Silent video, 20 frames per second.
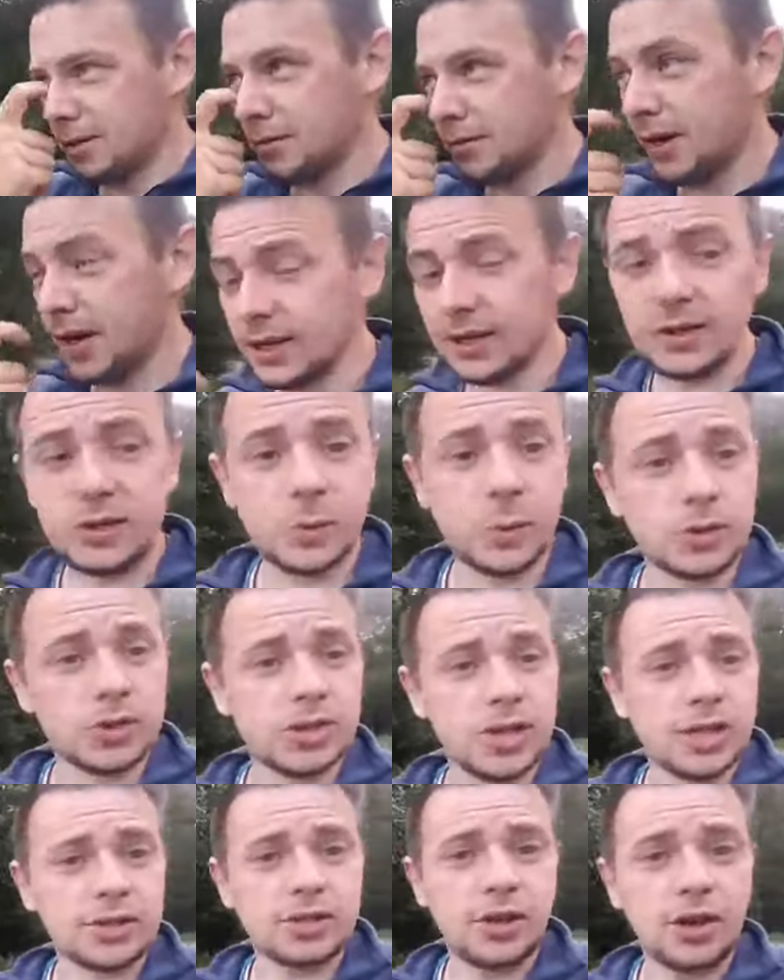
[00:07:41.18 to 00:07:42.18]
Right, so we'll
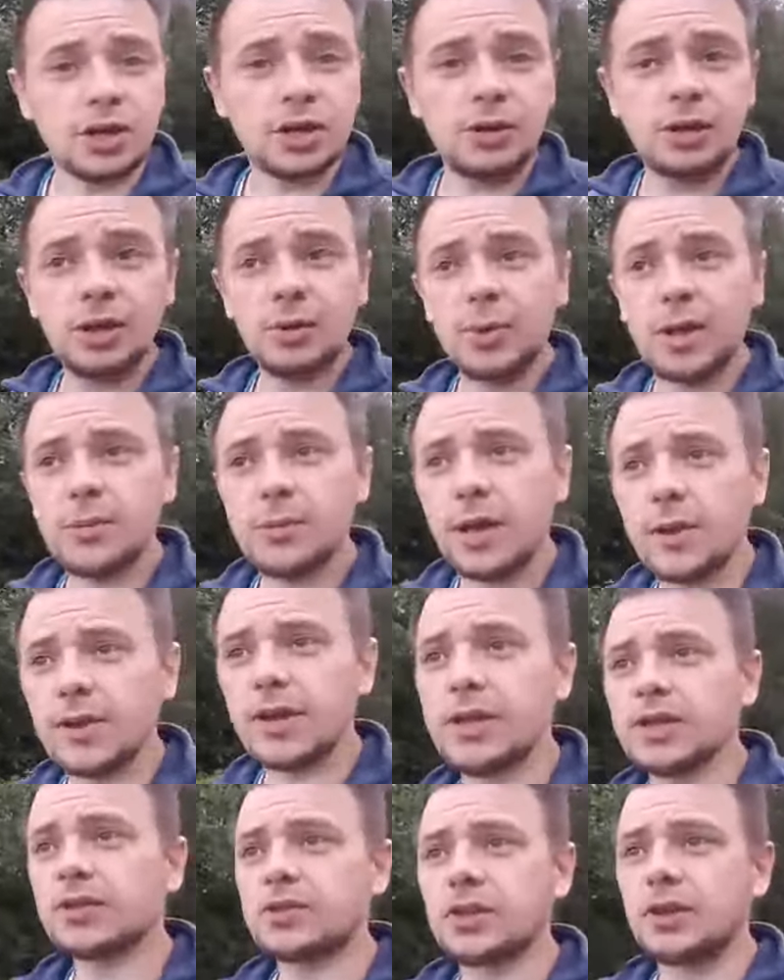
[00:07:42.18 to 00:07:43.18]
start talking a little bit about the
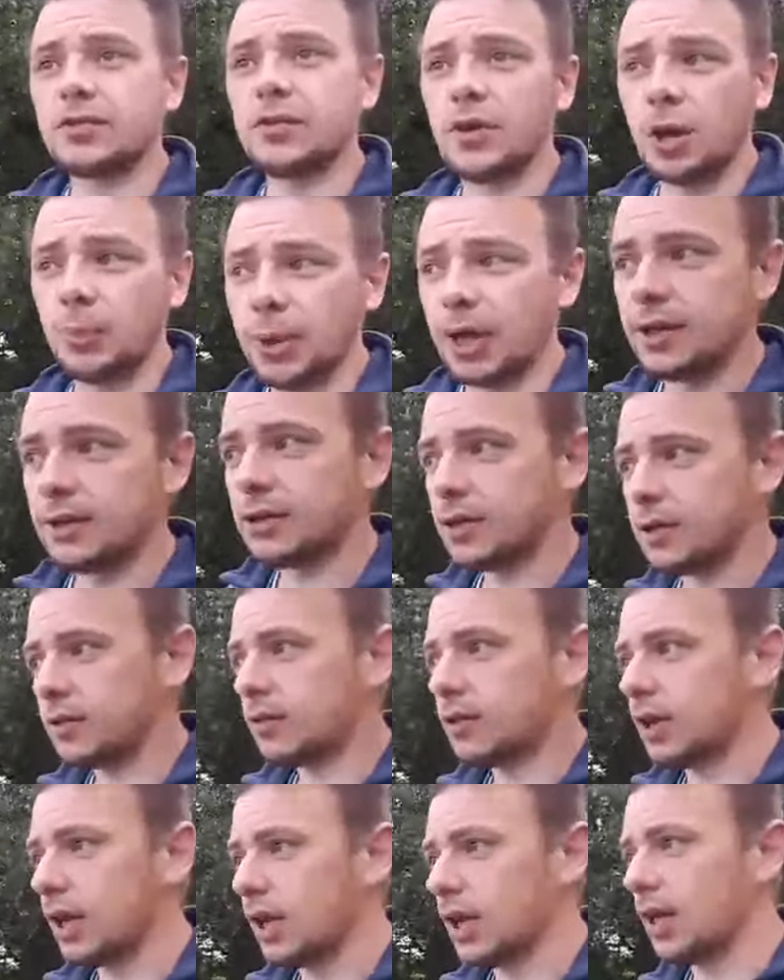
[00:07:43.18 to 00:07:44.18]
history of Knob End
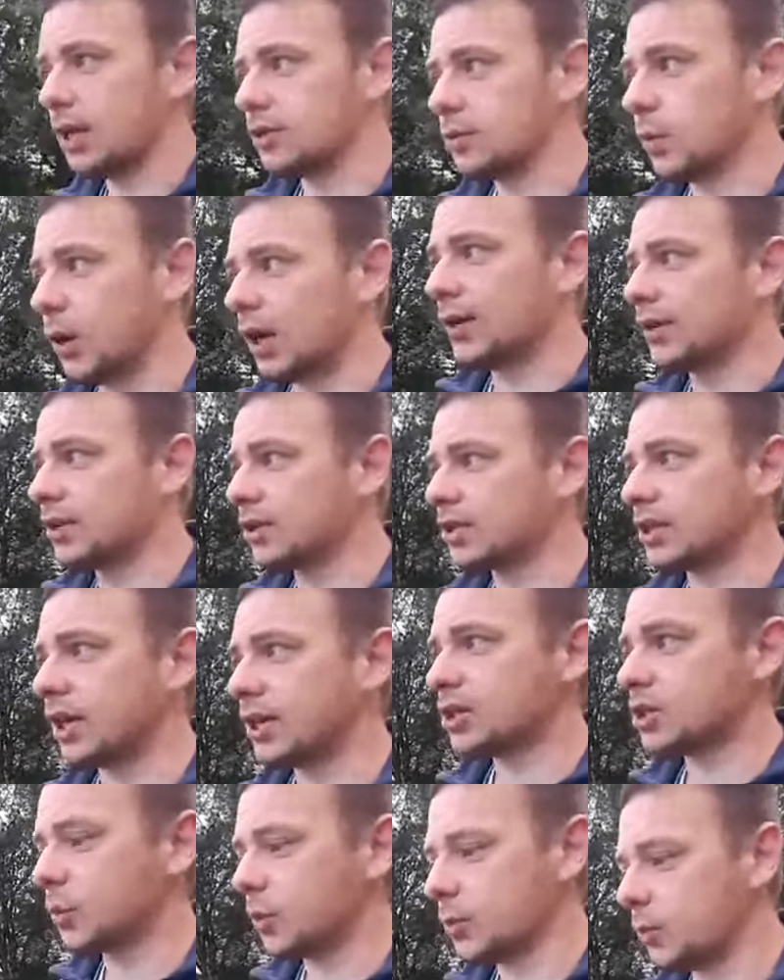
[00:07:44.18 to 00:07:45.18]
and why this
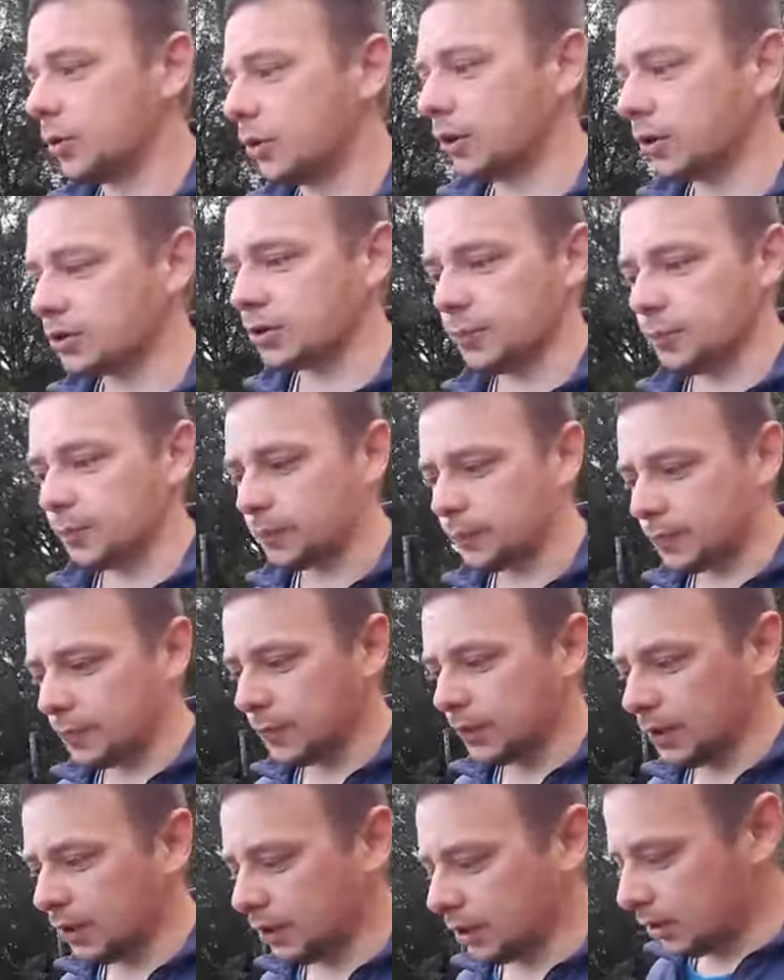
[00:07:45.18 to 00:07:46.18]
site's so important.
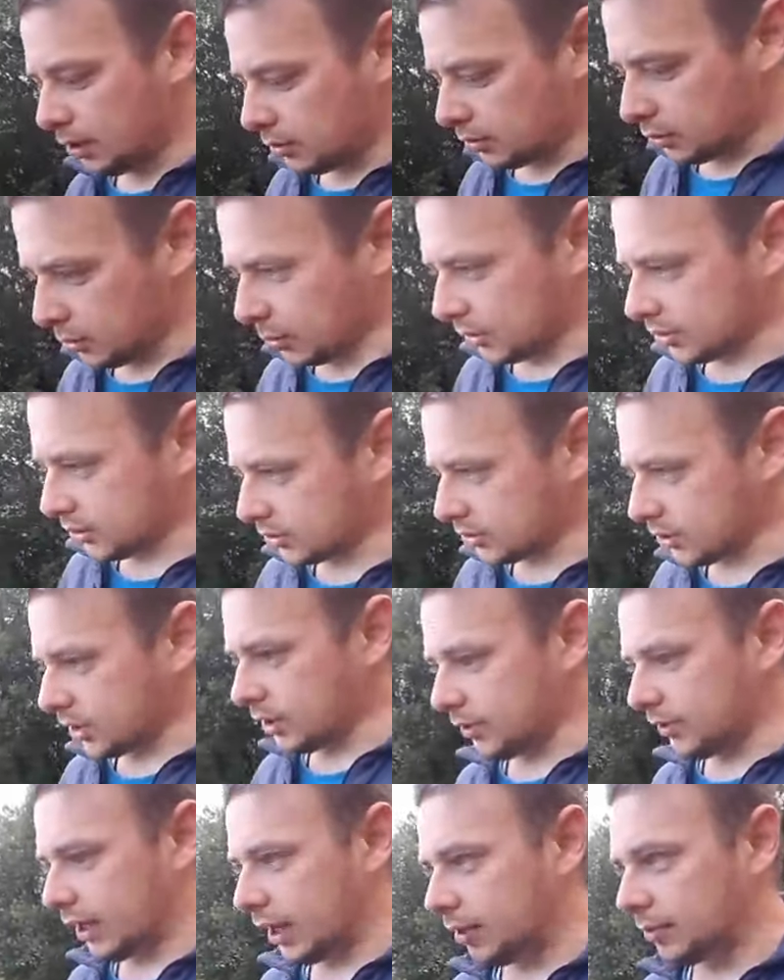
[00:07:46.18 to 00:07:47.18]
So as I
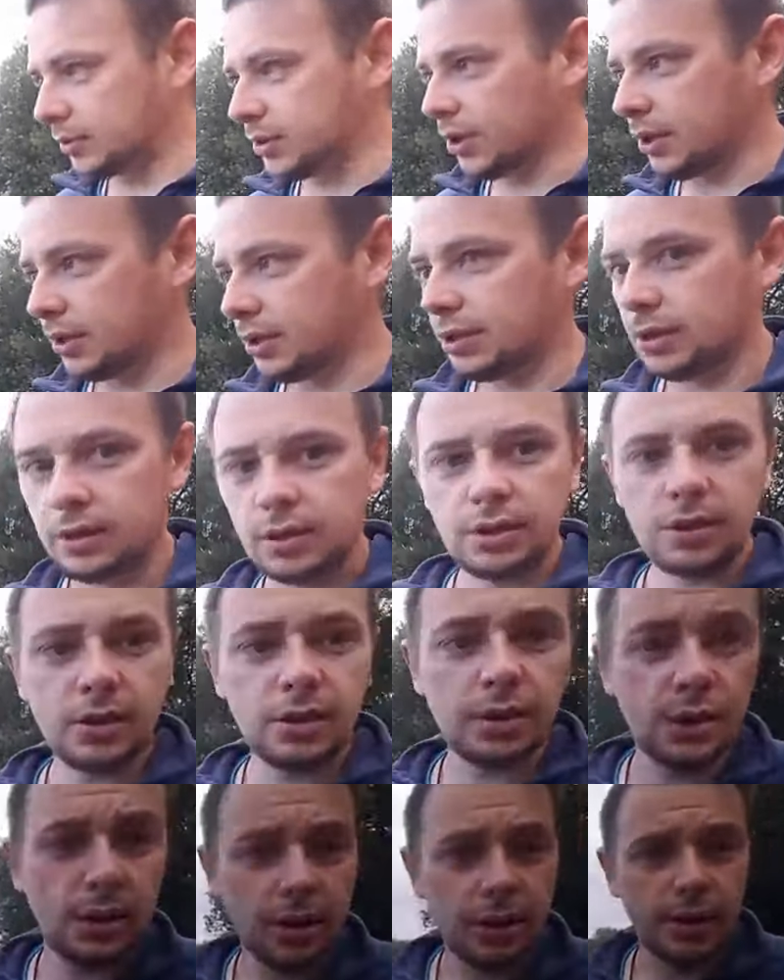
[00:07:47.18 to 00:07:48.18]
turn around,
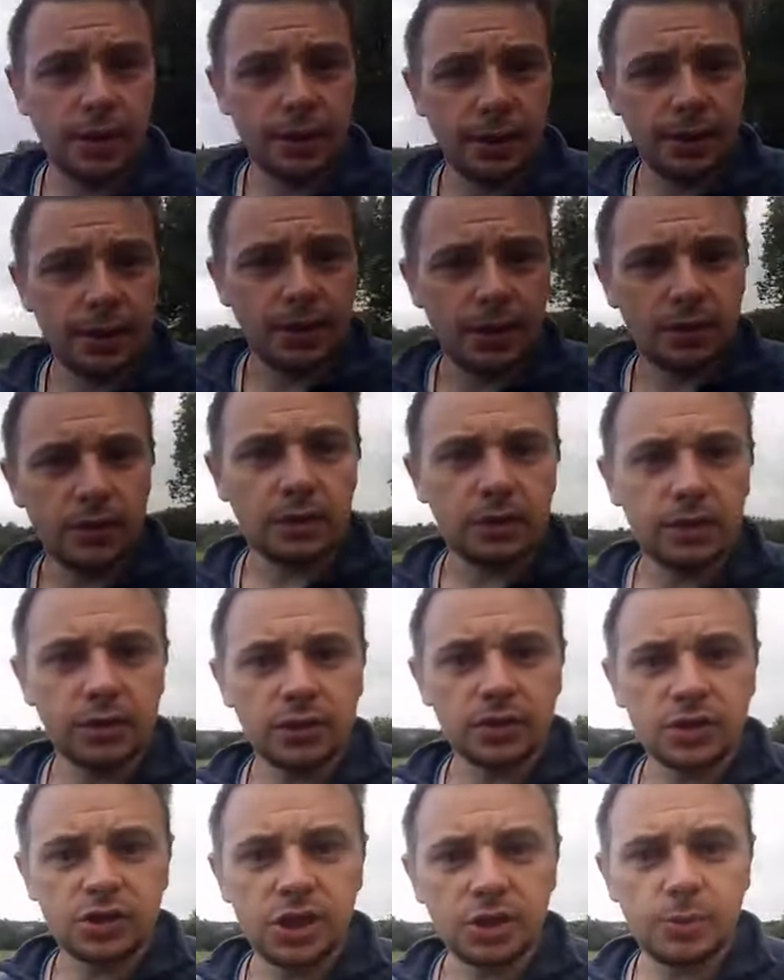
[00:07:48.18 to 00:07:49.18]
you
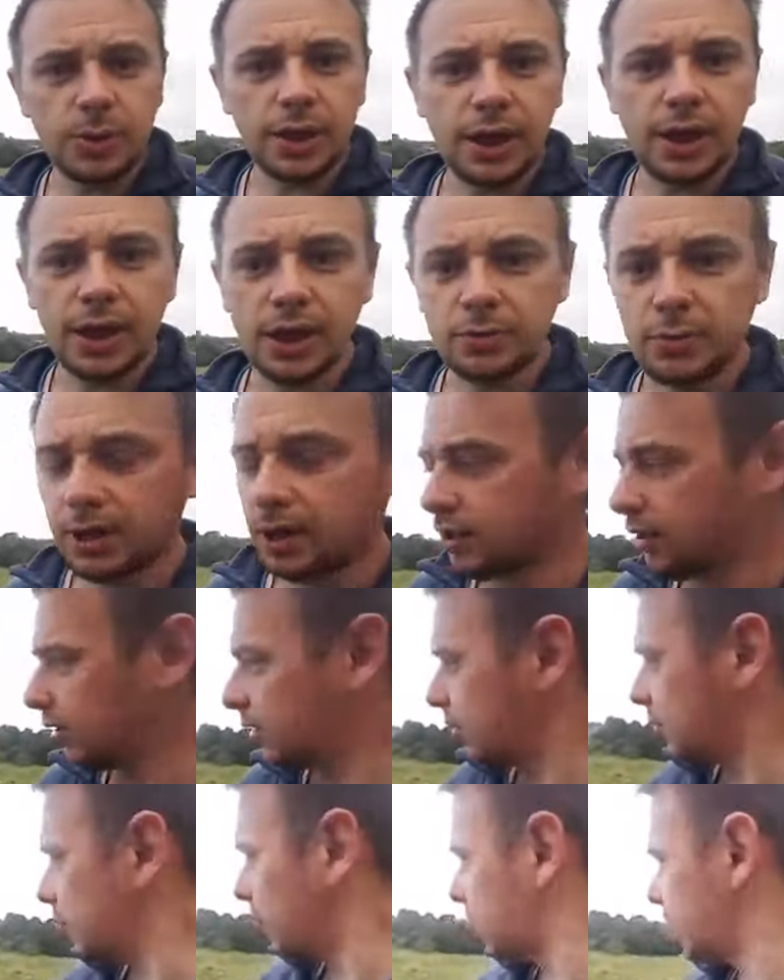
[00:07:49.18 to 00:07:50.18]
can see behind me
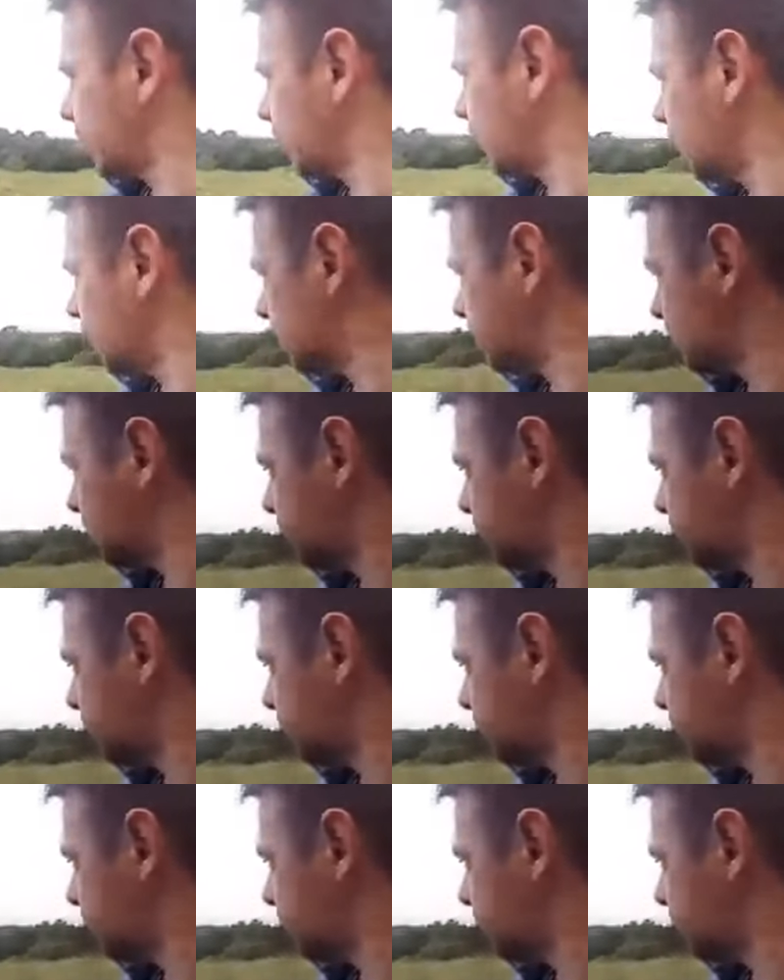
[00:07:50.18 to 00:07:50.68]
we've got